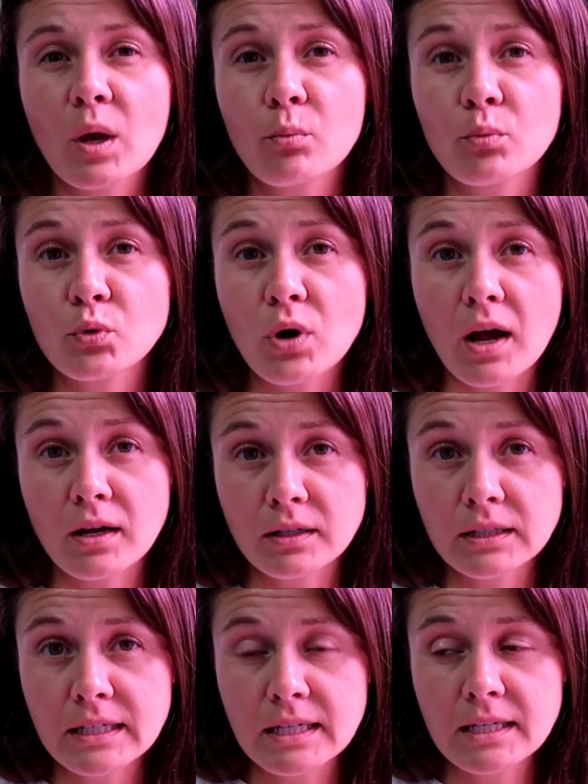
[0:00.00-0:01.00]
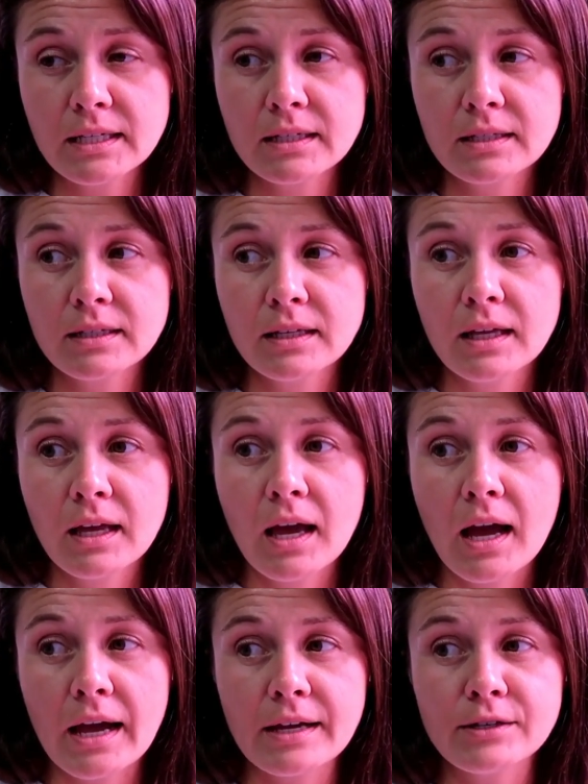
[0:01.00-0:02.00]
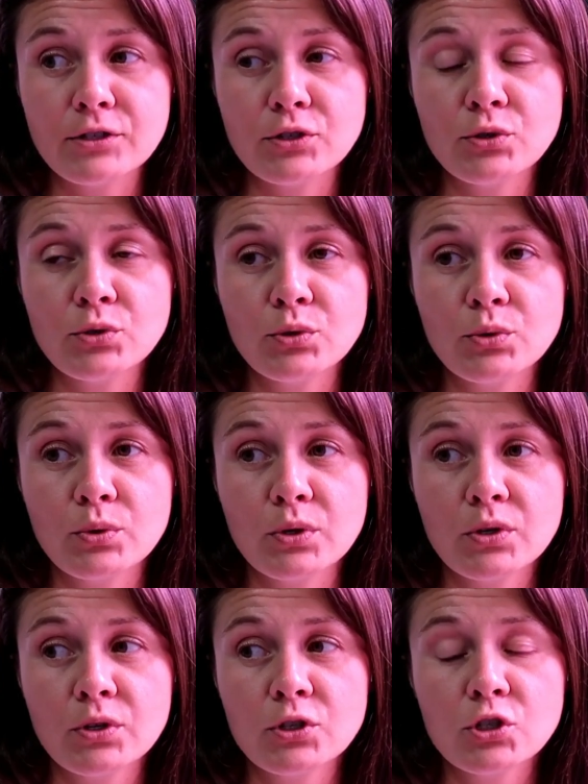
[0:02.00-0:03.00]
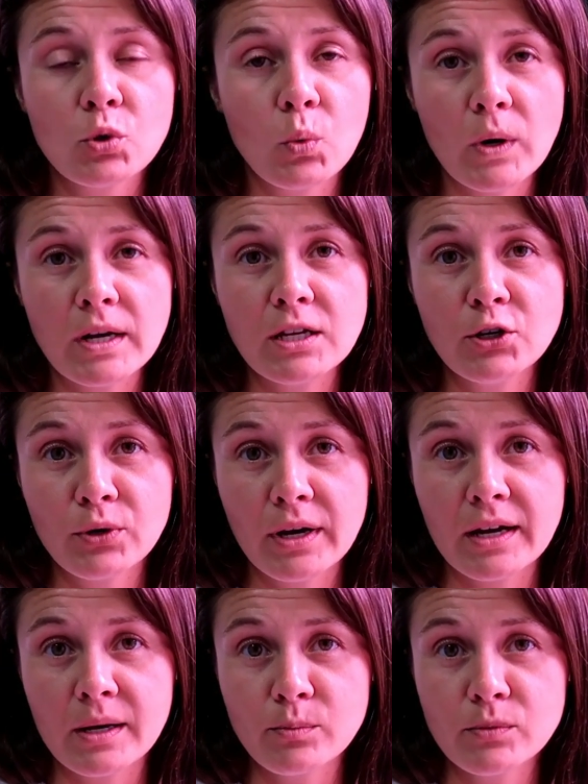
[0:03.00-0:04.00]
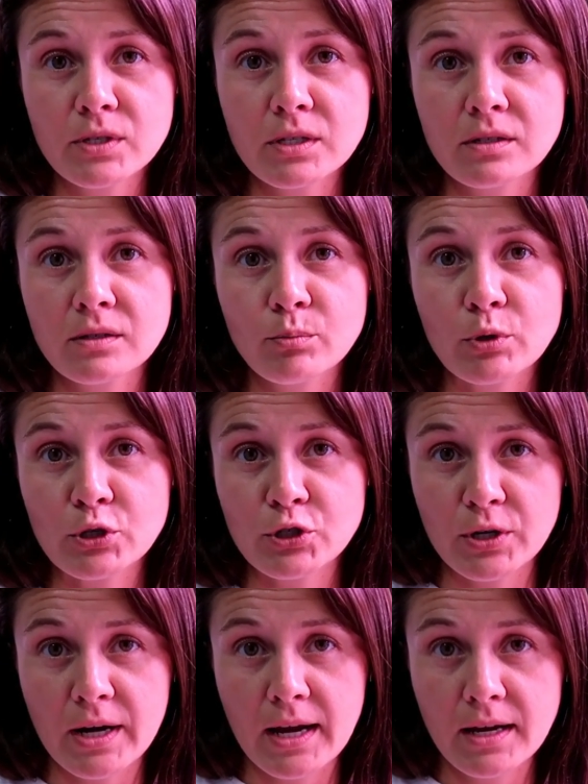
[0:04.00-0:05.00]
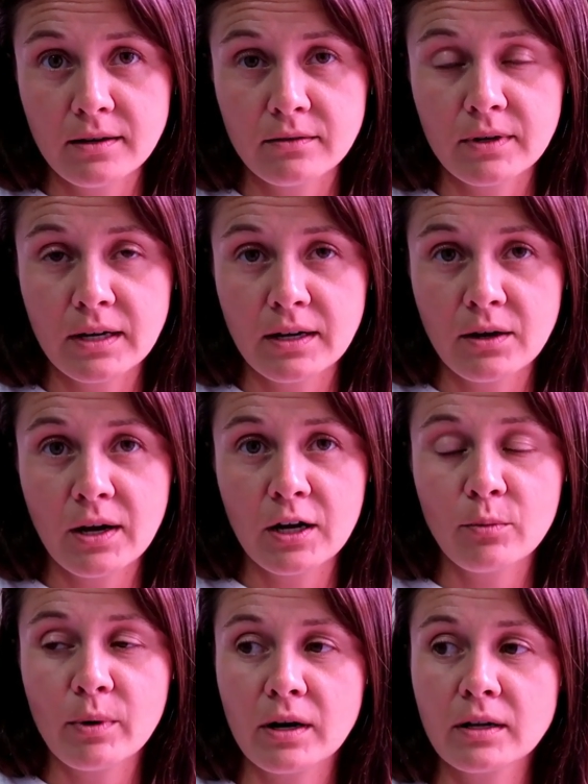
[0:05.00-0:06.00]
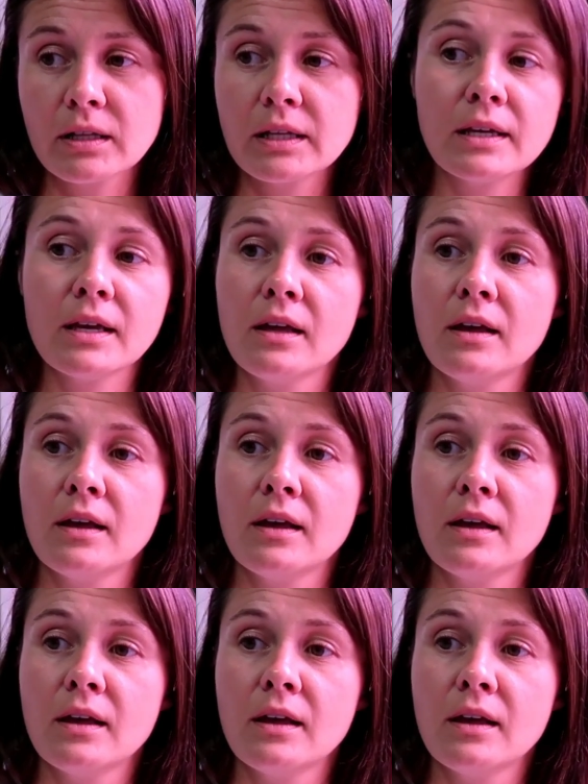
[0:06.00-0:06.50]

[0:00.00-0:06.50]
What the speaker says: Broccoli, I do 20 grams per tray right now, hydroponically.